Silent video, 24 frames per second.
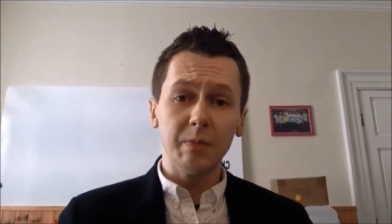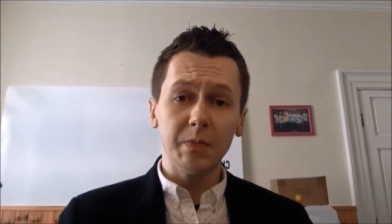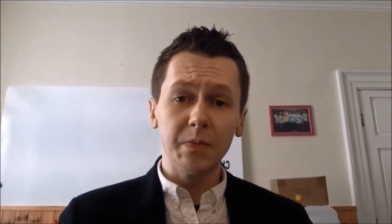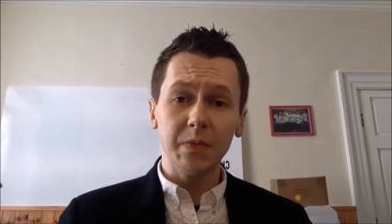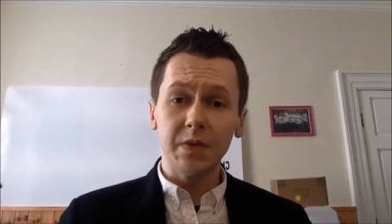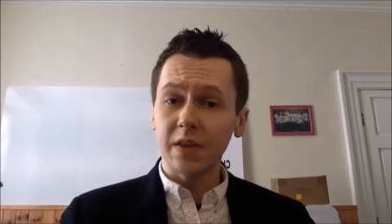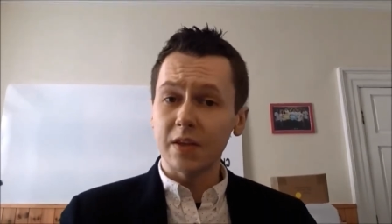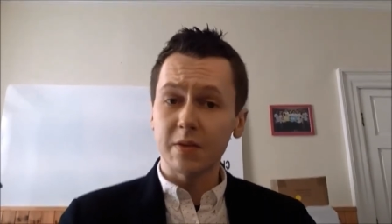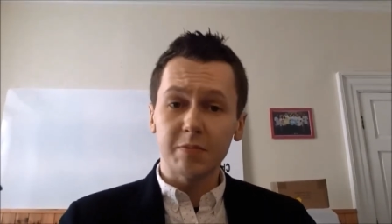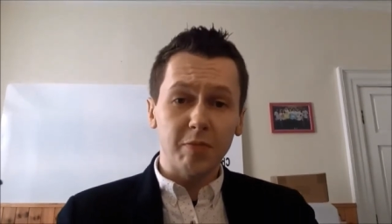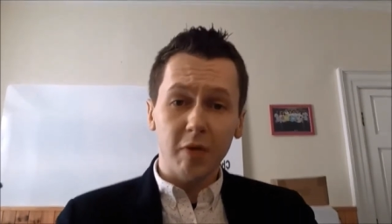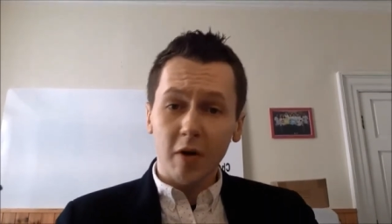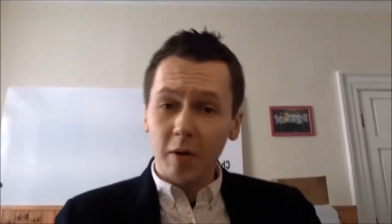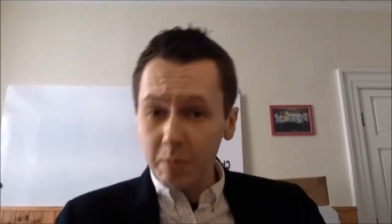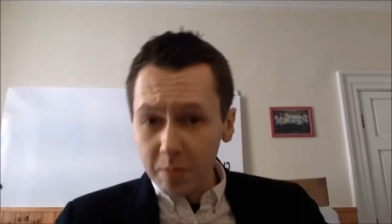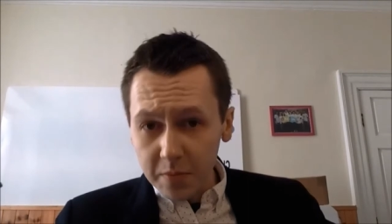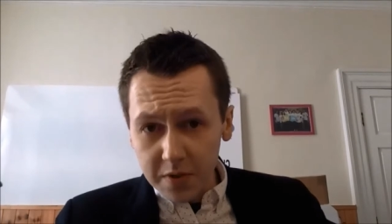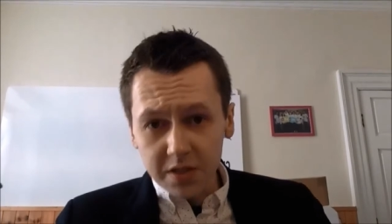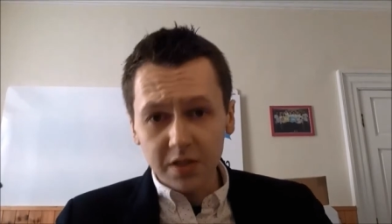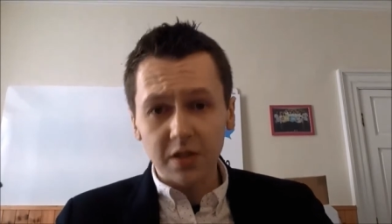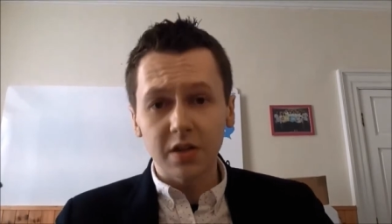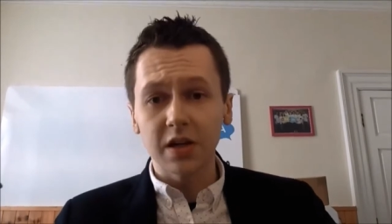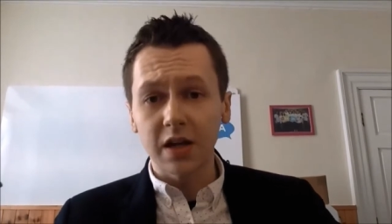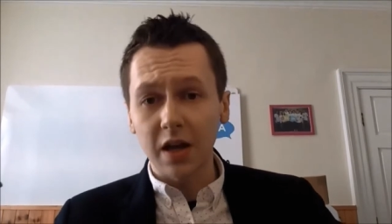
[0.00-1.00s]
this problem
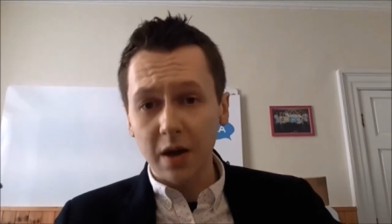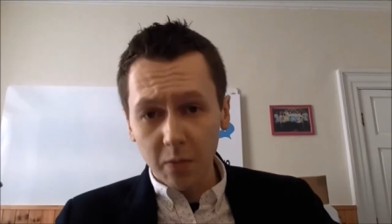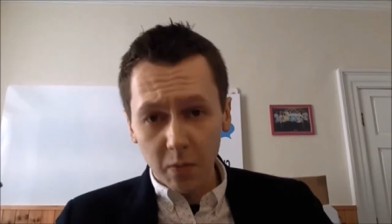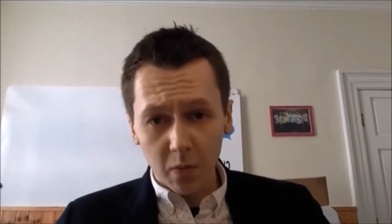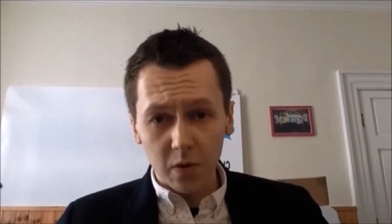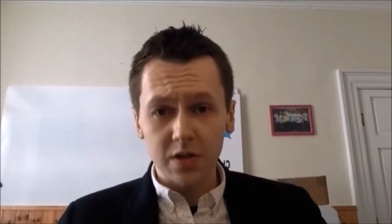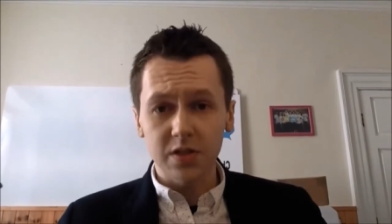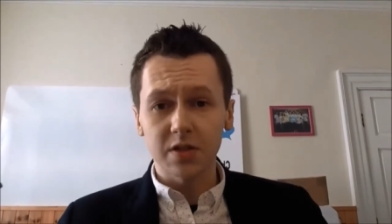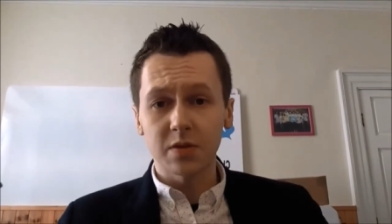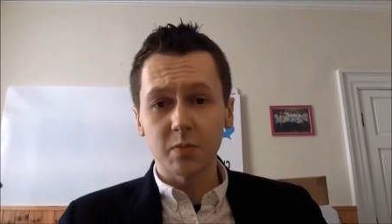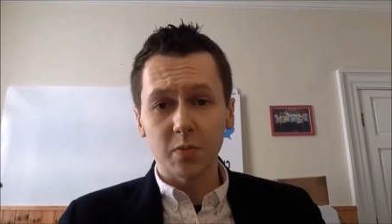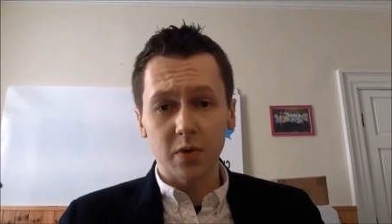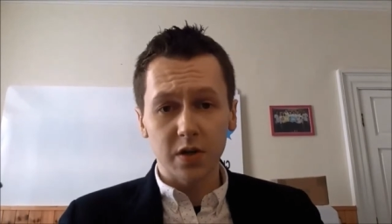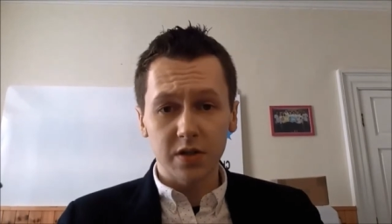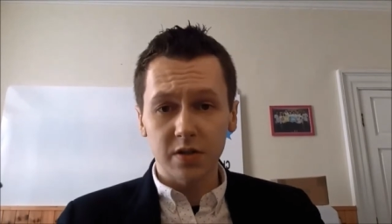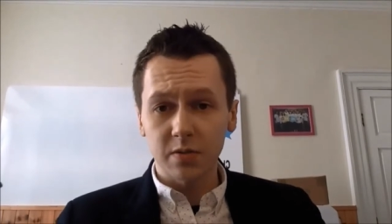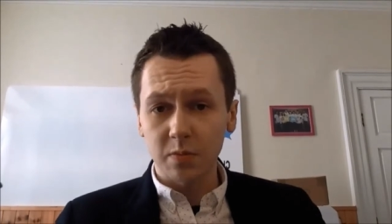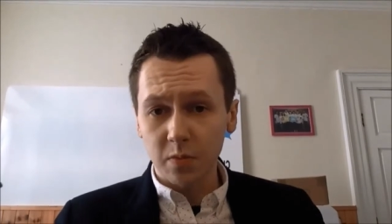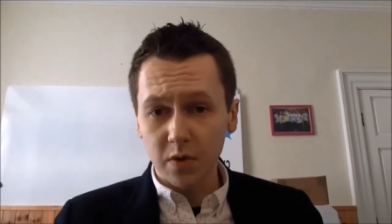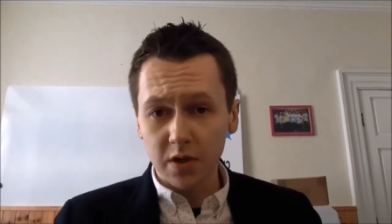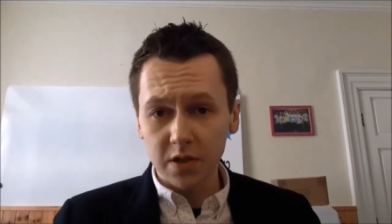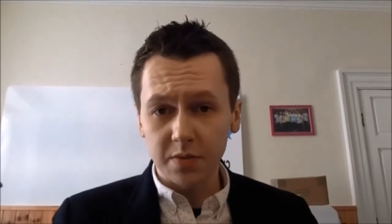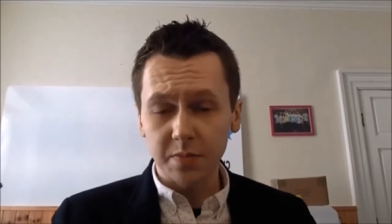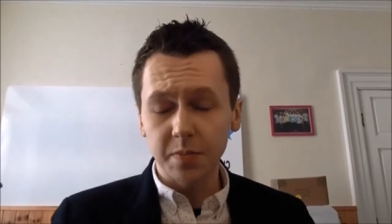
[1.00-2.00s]
is going to get worse and worse
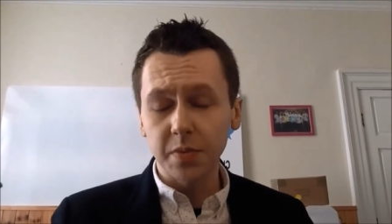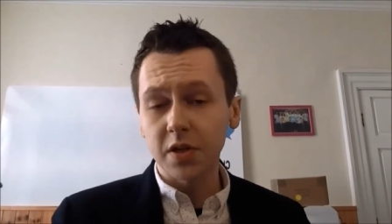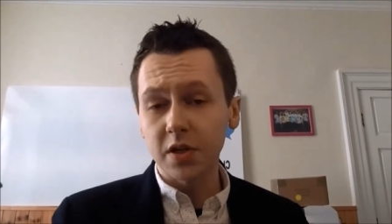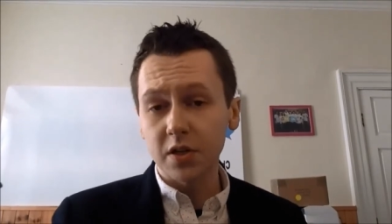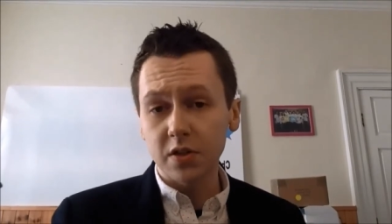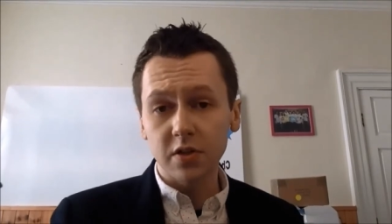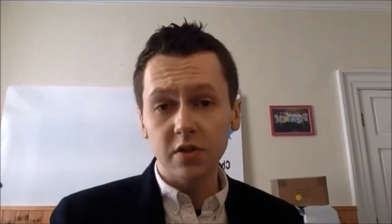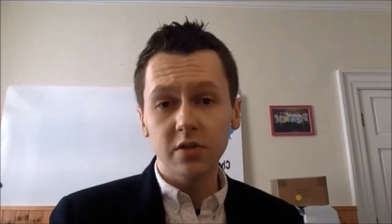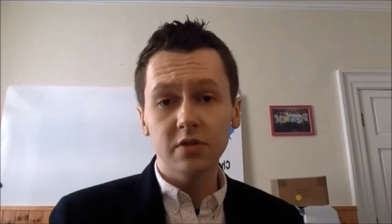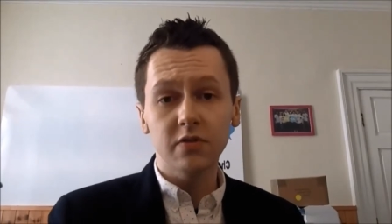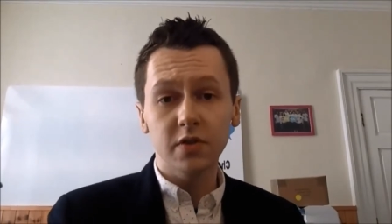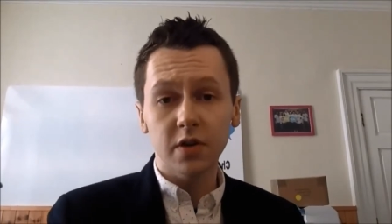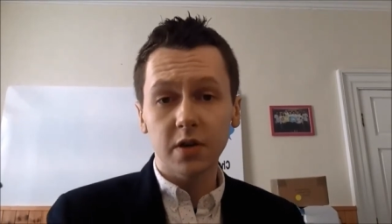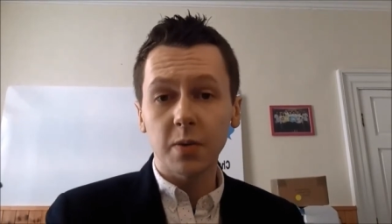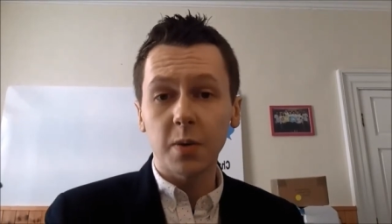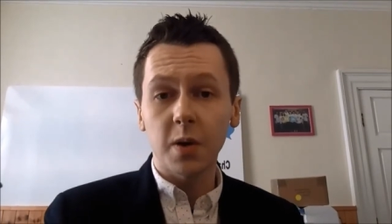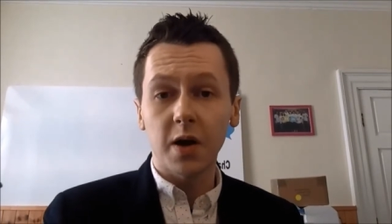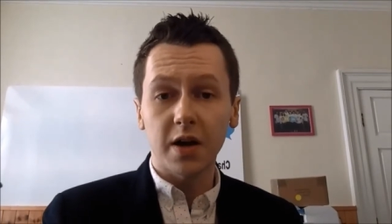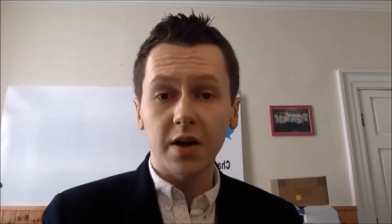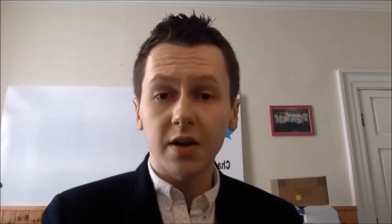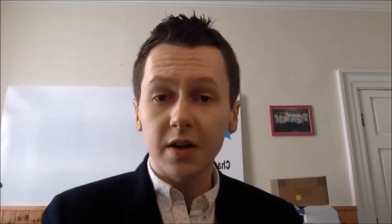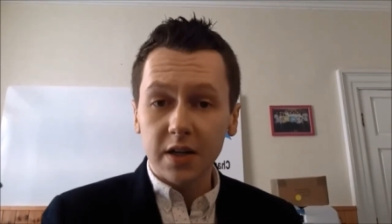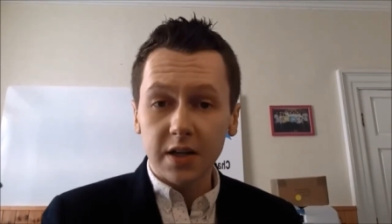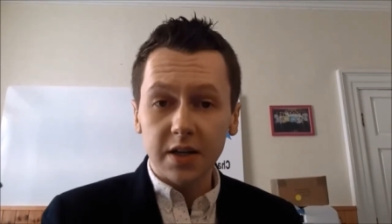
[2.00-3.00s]
and worse. But it does
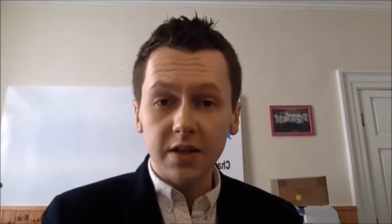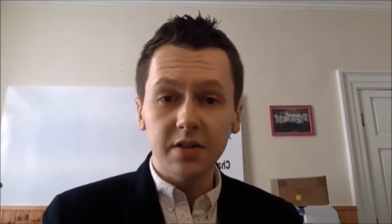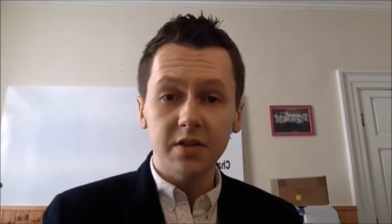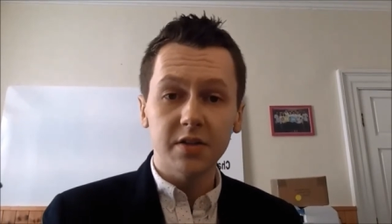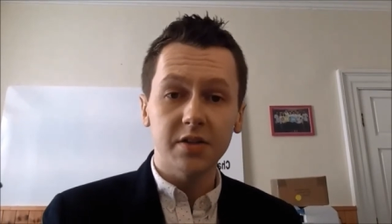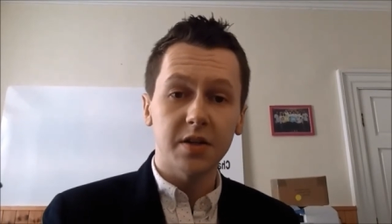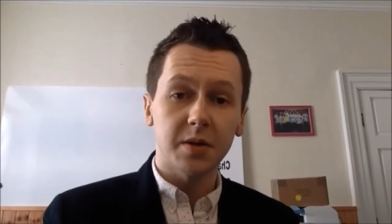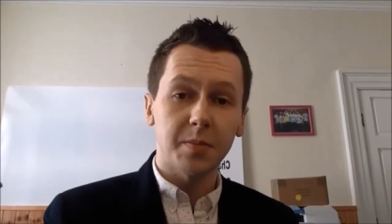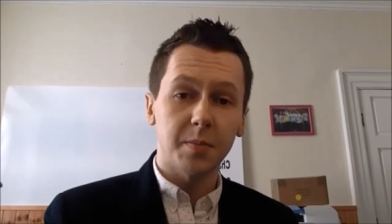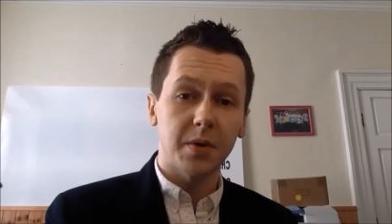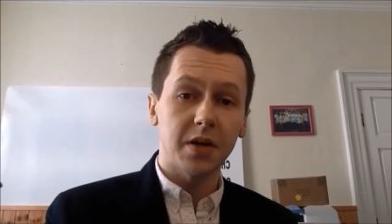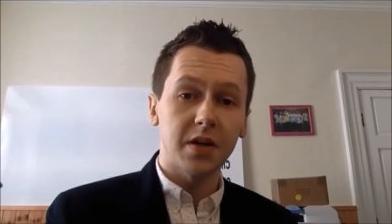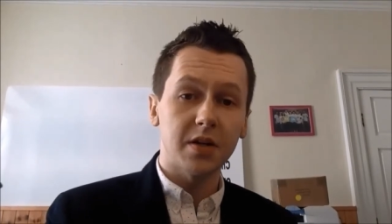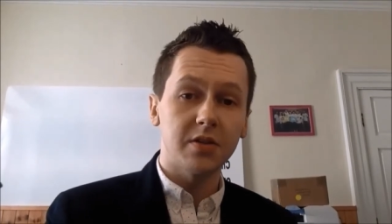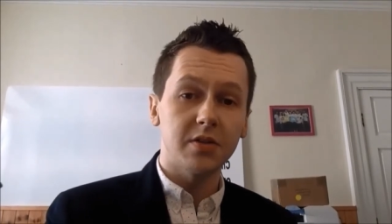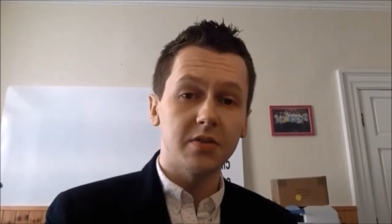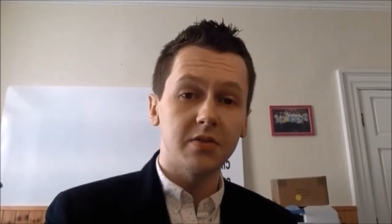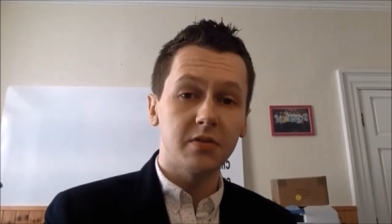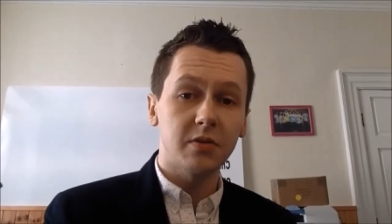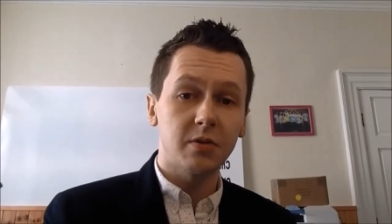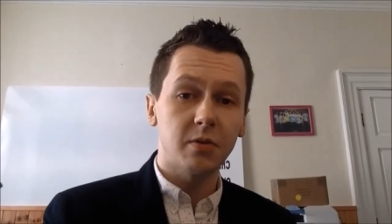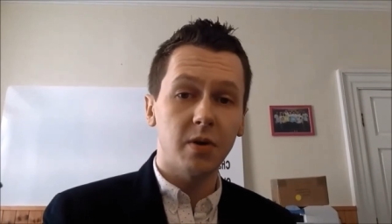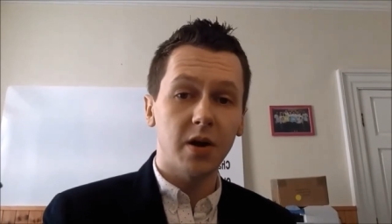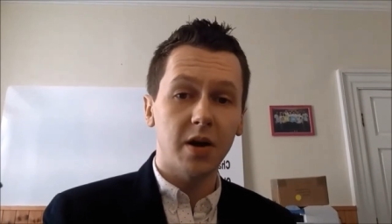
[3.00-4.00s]
require leadership and it does
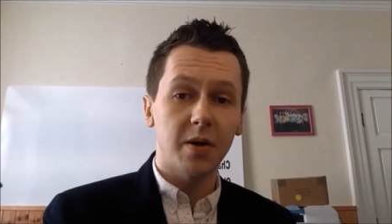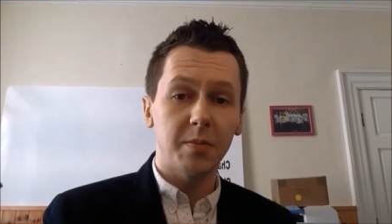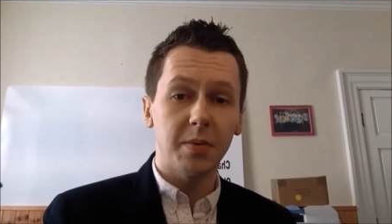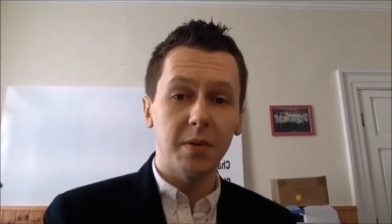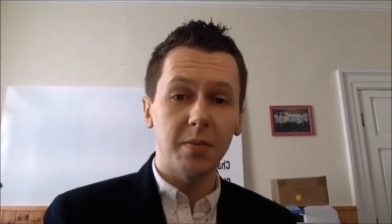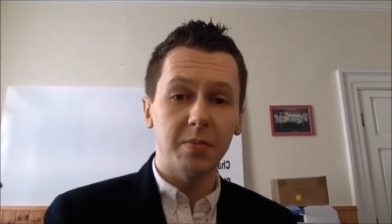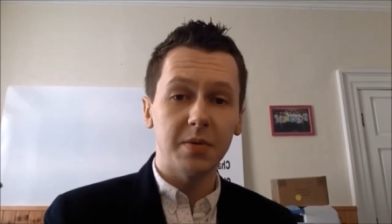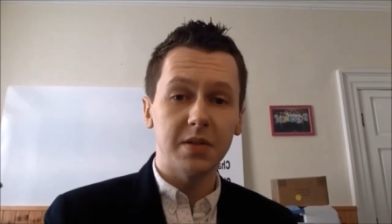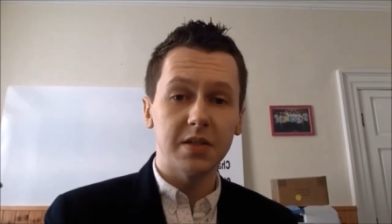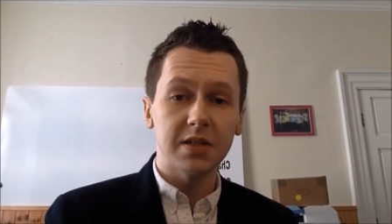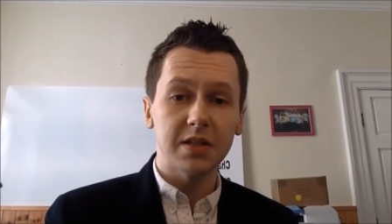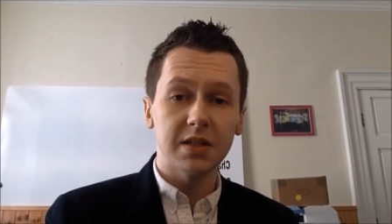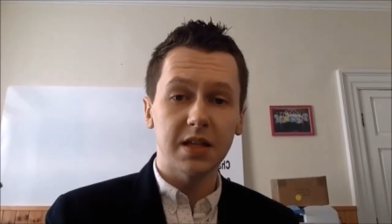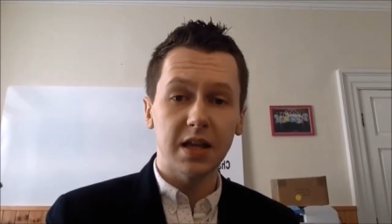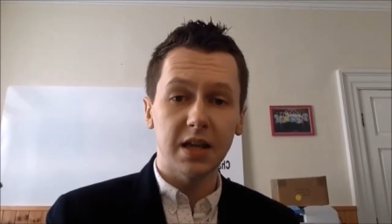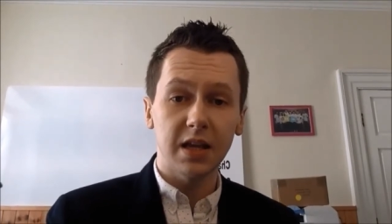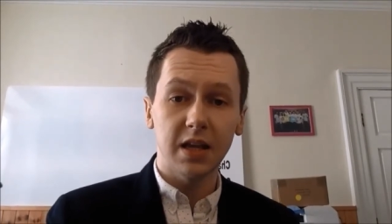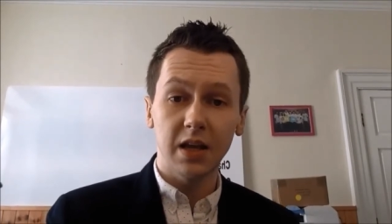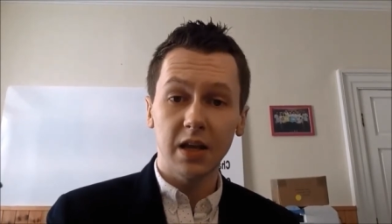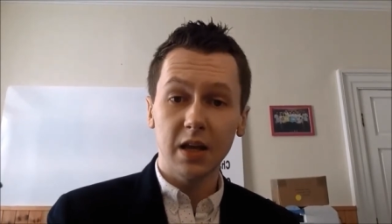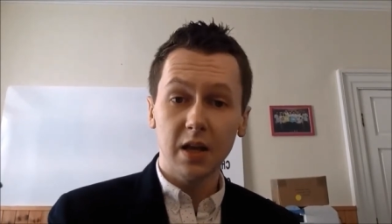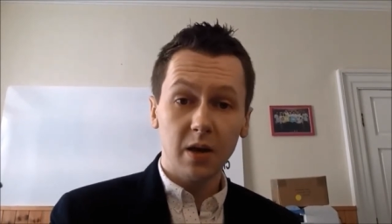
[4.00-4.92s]
require people to say,